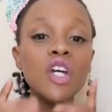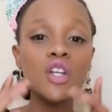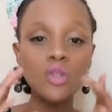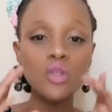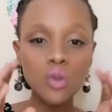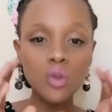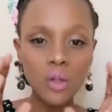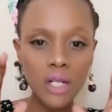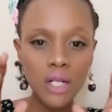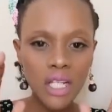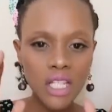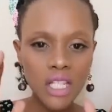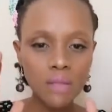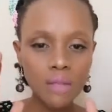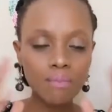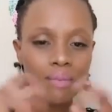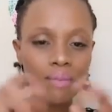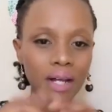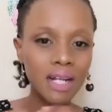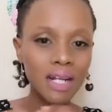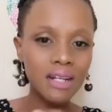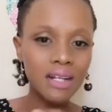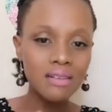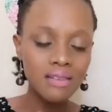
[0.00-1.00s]
So let's
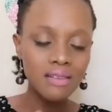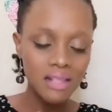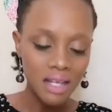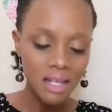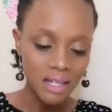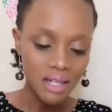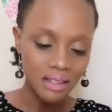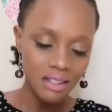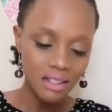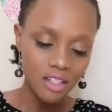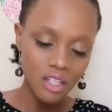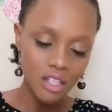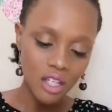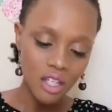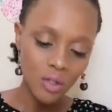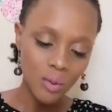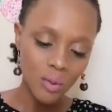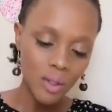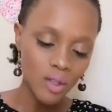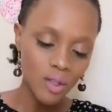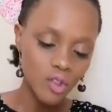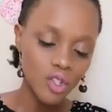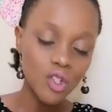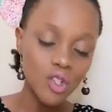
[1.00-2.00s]
balance this
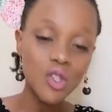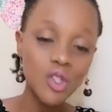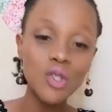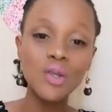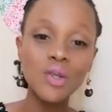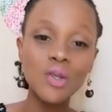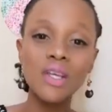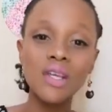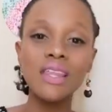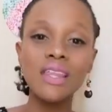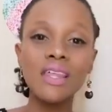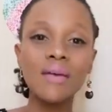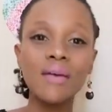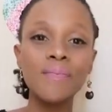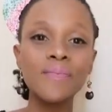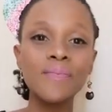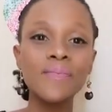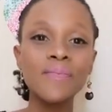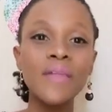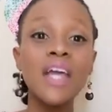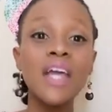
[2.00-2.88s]
equation together.